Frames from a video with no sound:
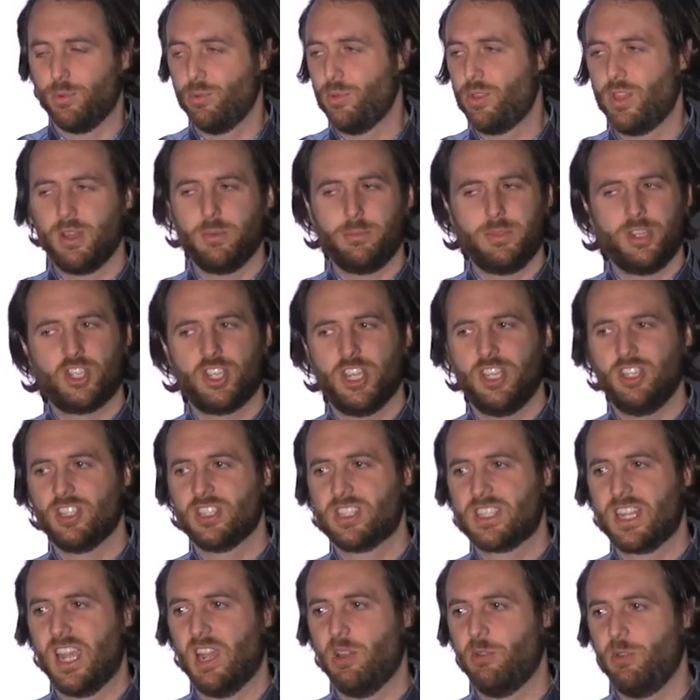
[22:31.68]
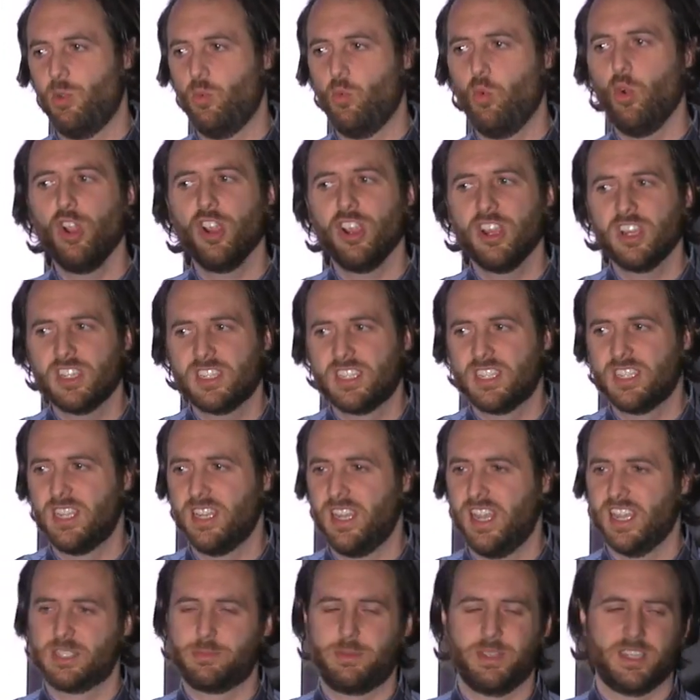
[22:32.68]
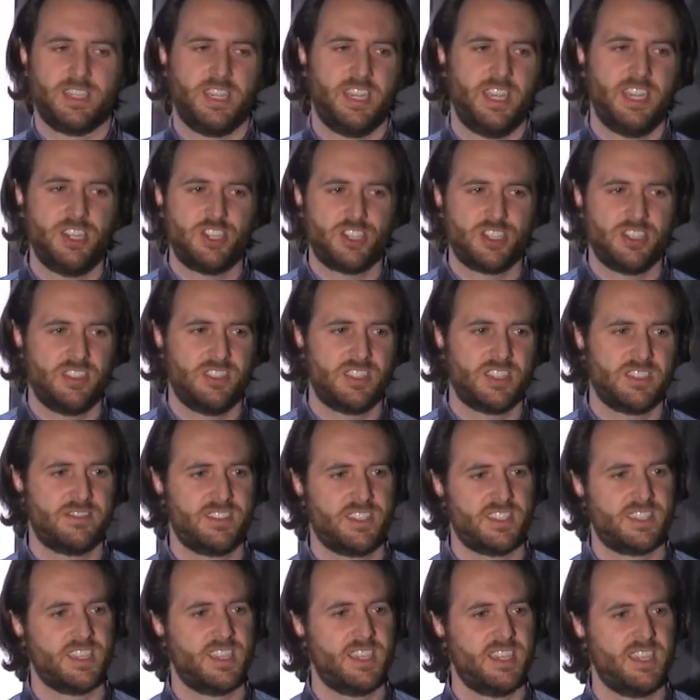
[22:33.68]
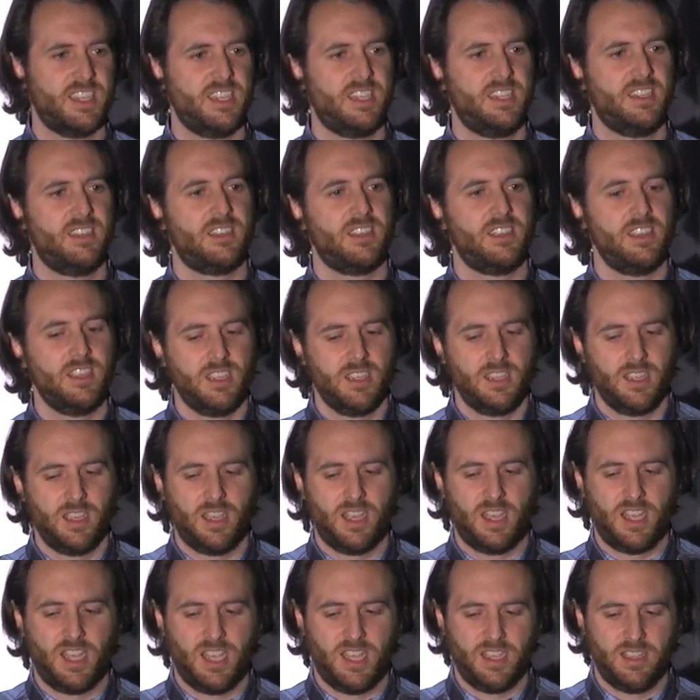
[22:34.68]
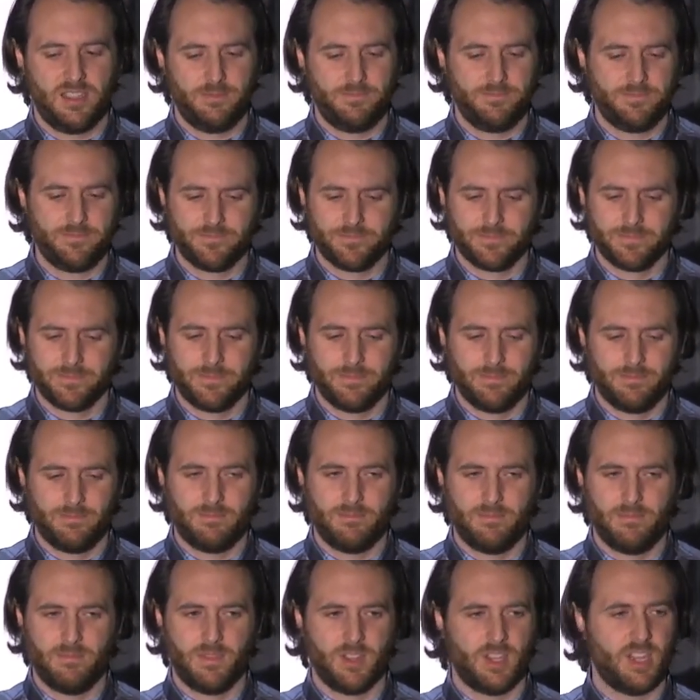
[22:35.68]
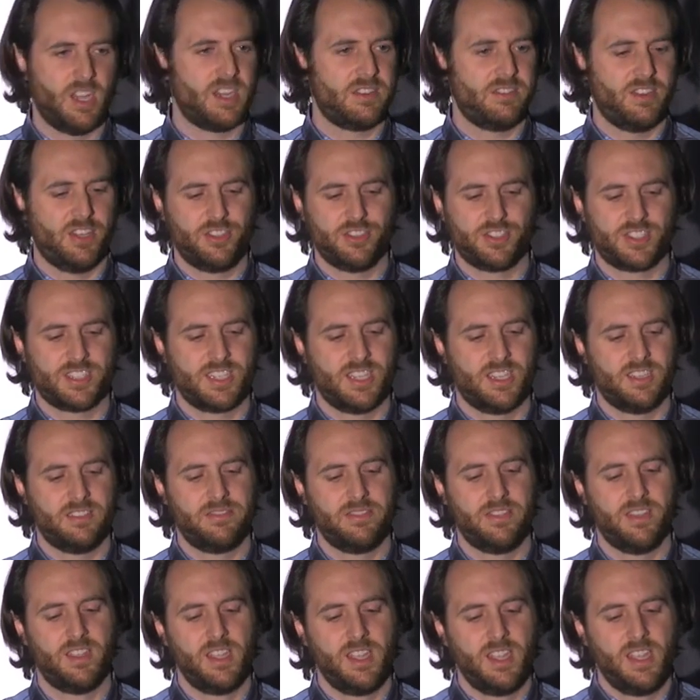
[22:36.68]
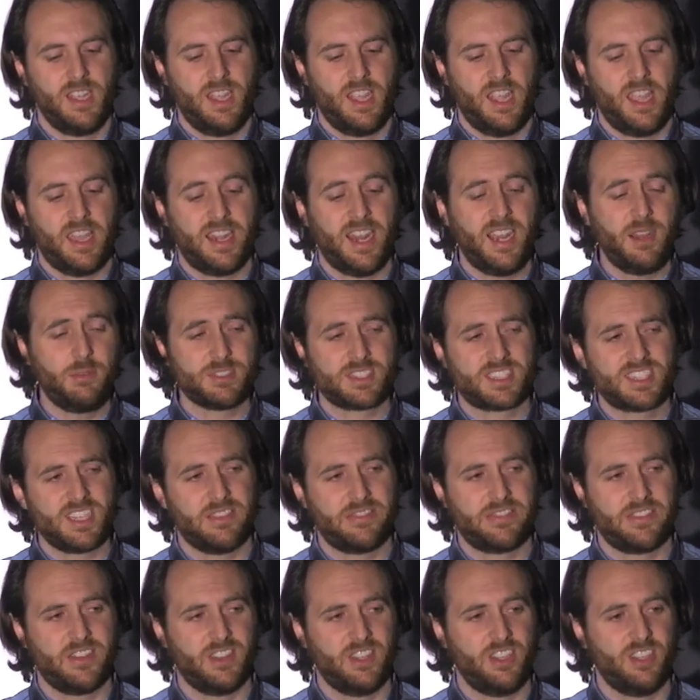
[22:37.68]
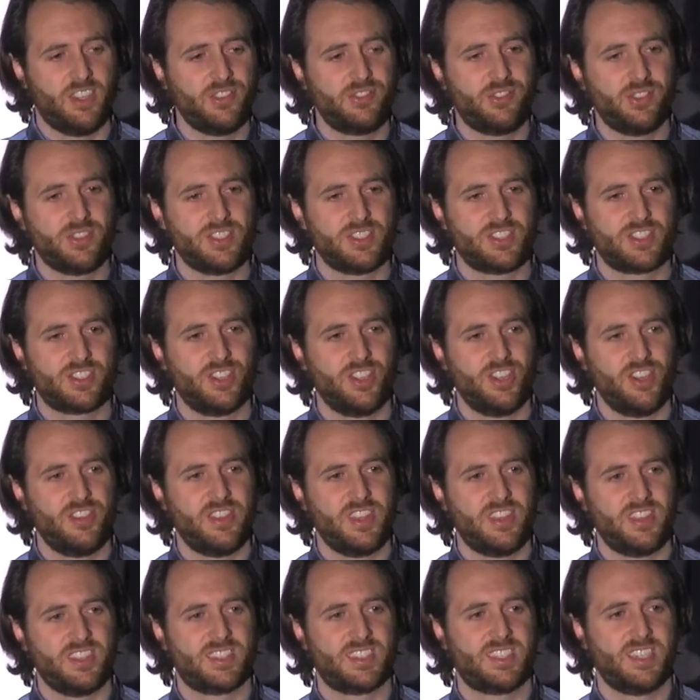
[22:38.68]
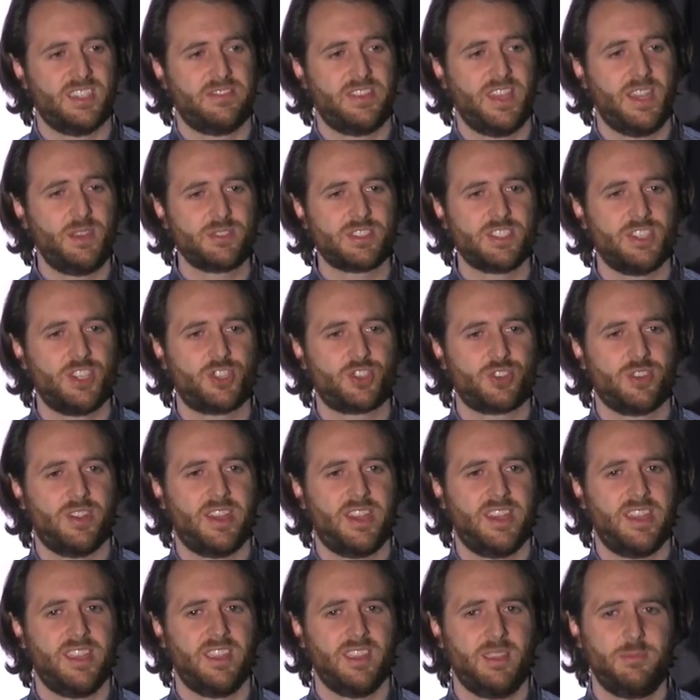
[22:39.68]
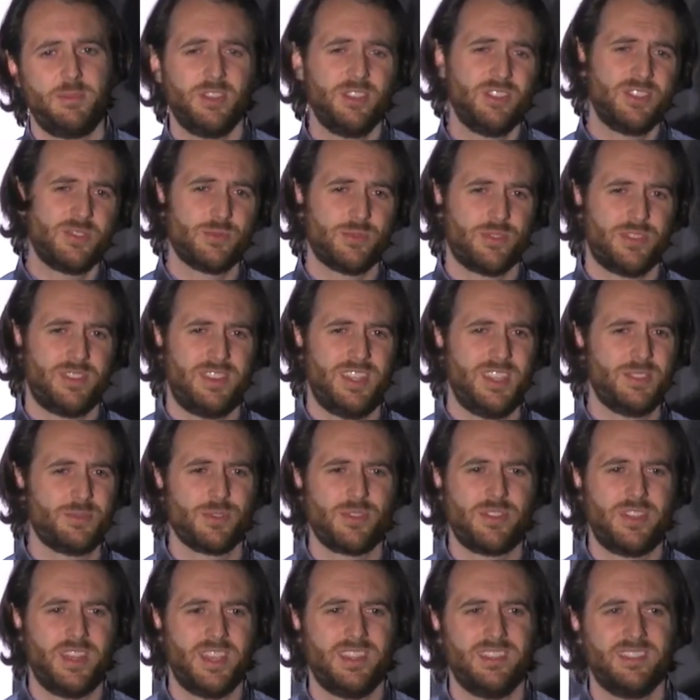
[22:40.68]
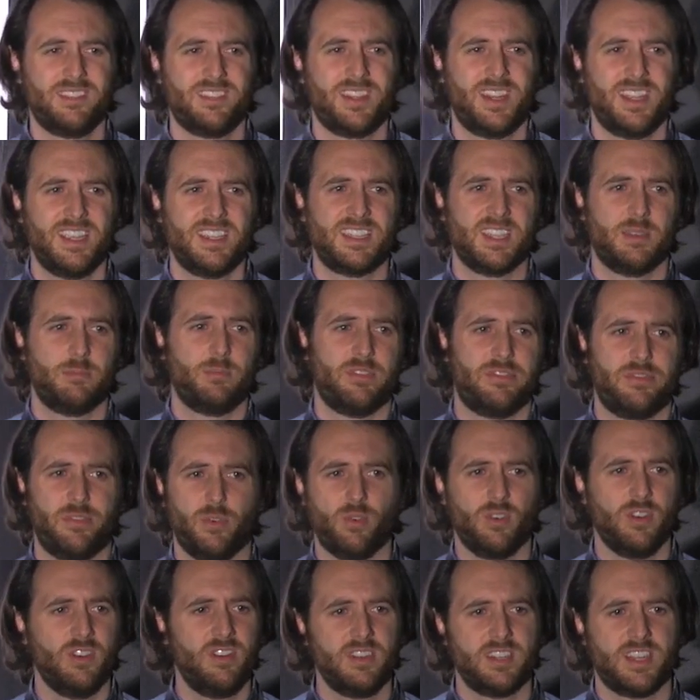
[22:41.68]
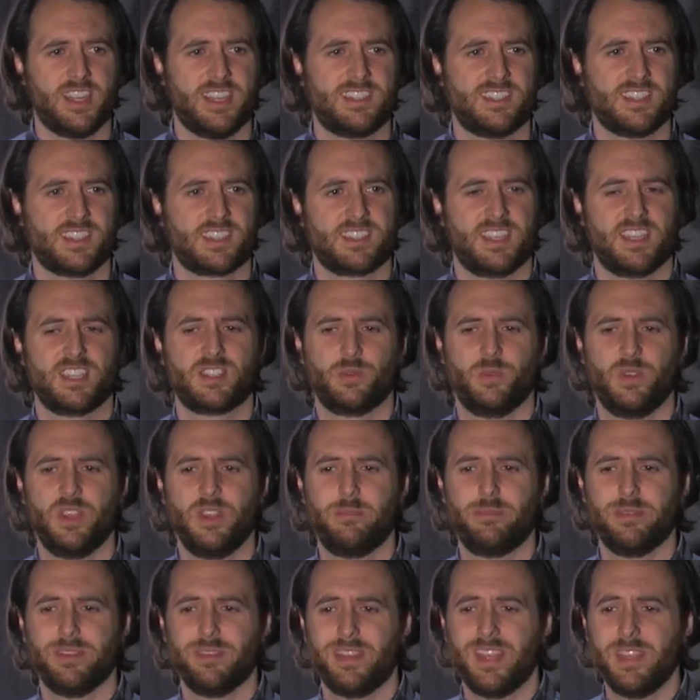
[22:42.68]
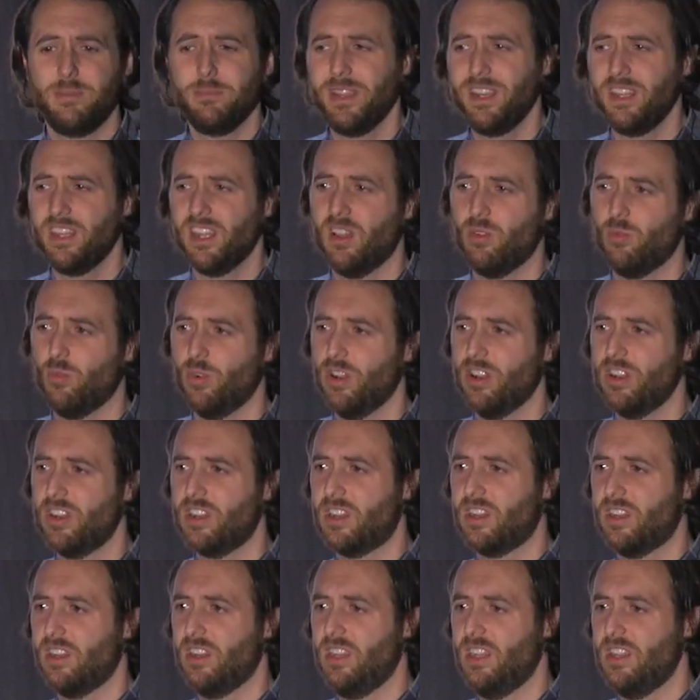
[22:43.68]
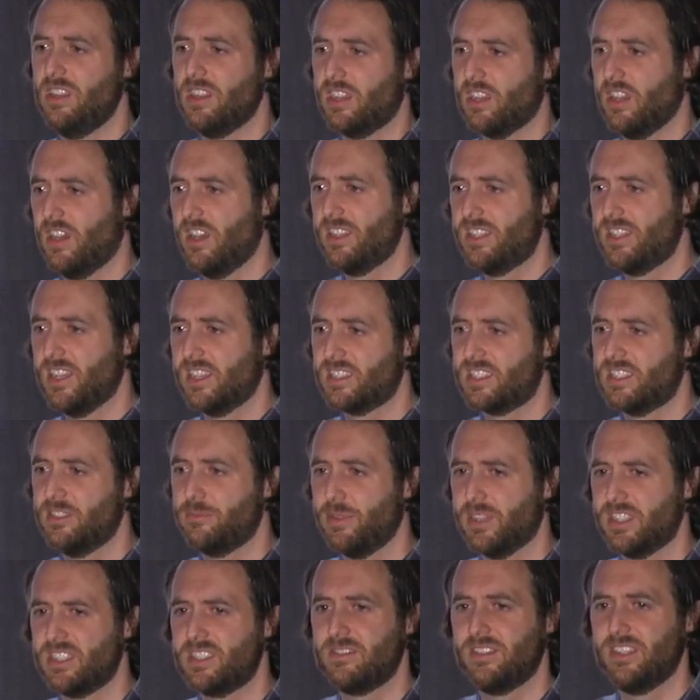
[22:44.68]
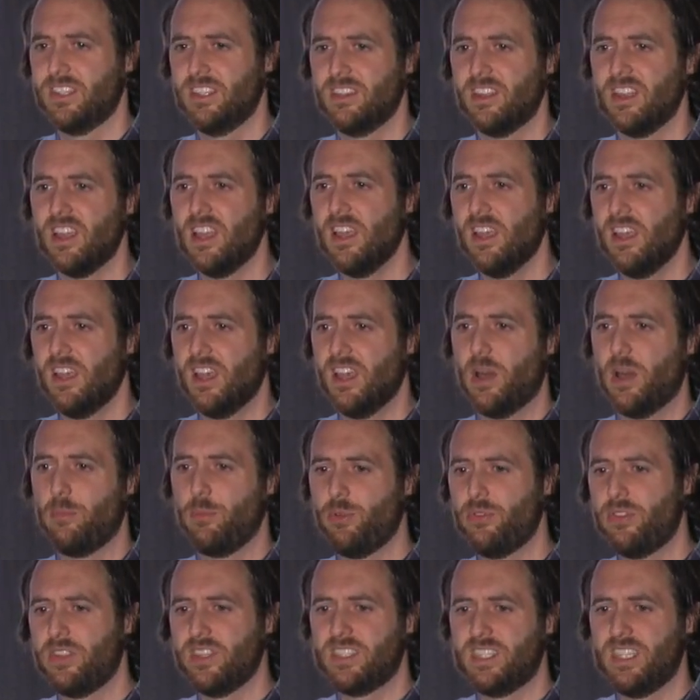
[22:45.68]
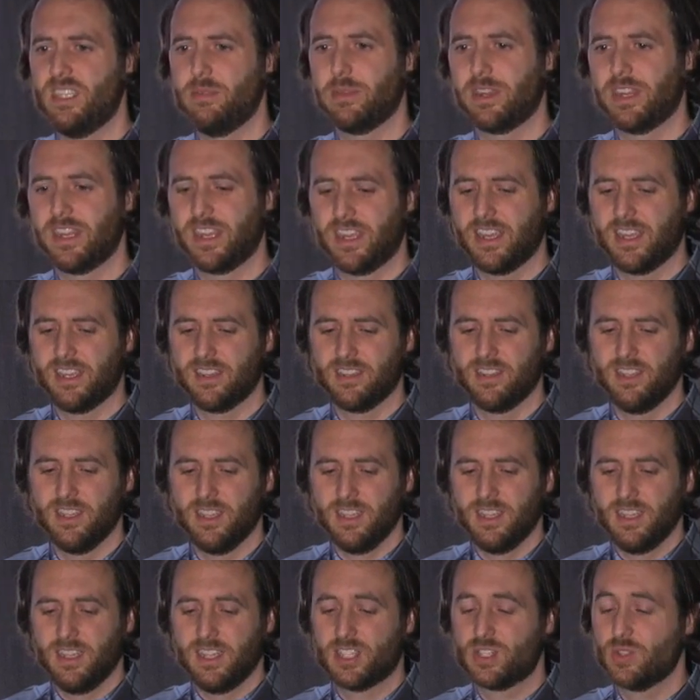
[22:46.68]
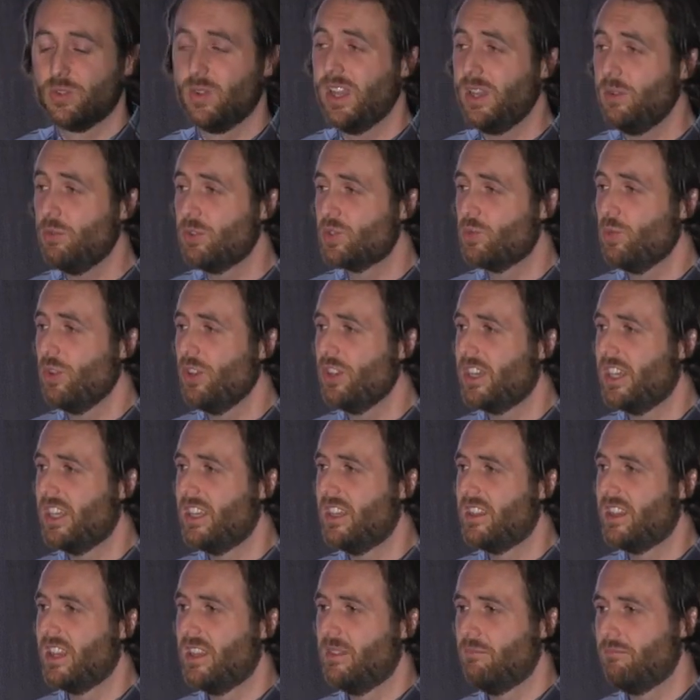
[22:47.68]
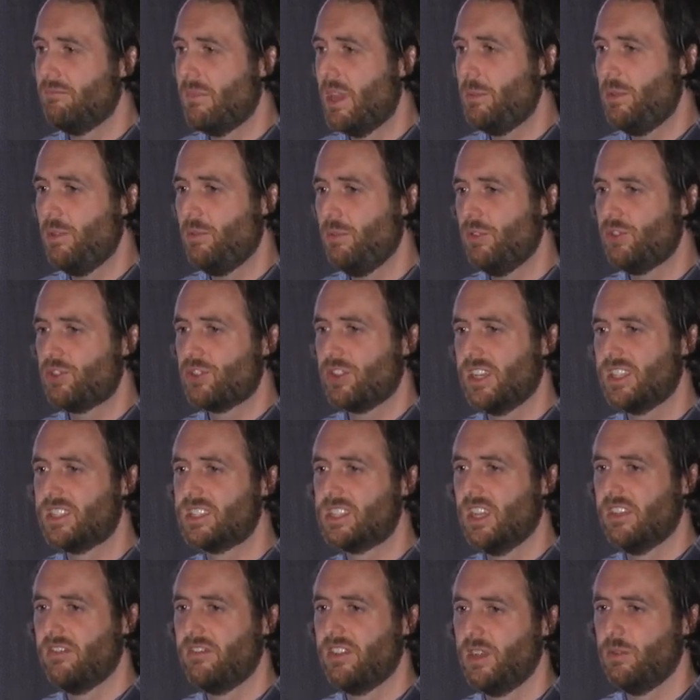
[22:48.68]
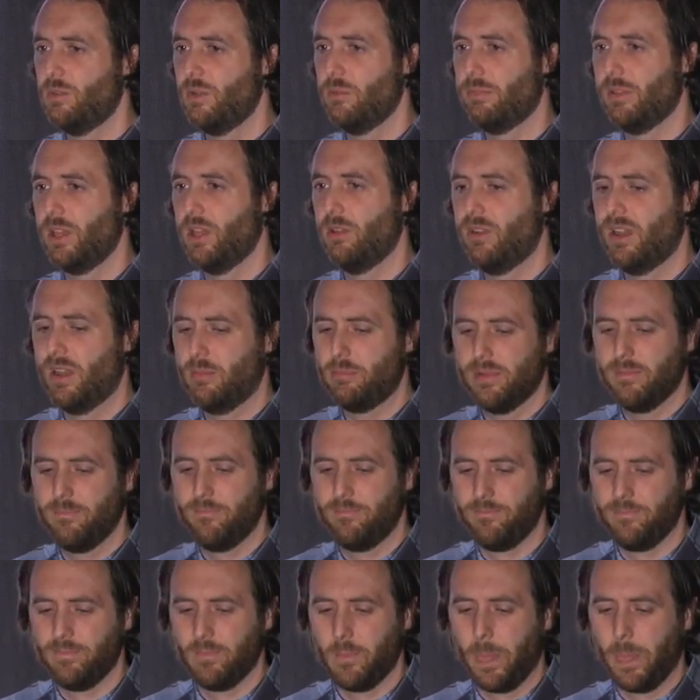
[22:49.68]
were there going to be changes to how we worked, expectations of design, and a lot of other stuff. And I was definitely also concerned that the stuff I was going to try, I mean, these were things that I had done before and had success with, but they might not work in the context of BuzzFeed with the team I had. And so I was worried that maybe we would try stuff and it would blow up.